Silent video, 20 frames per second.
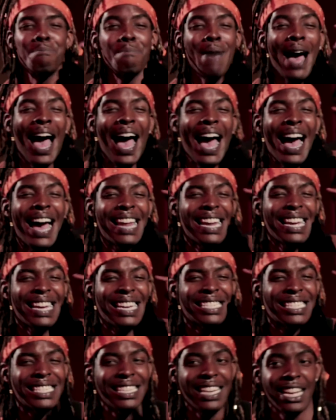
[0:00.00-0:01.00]
mind
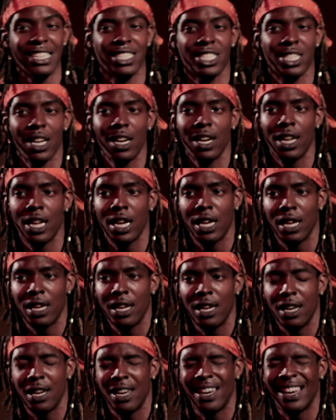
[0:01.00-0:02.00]
is literally,
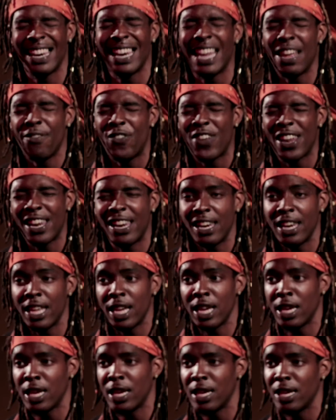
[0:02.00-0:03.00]

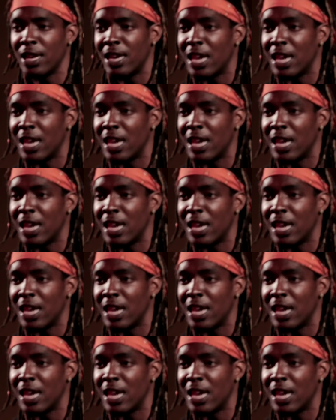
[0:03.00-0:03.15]
lividly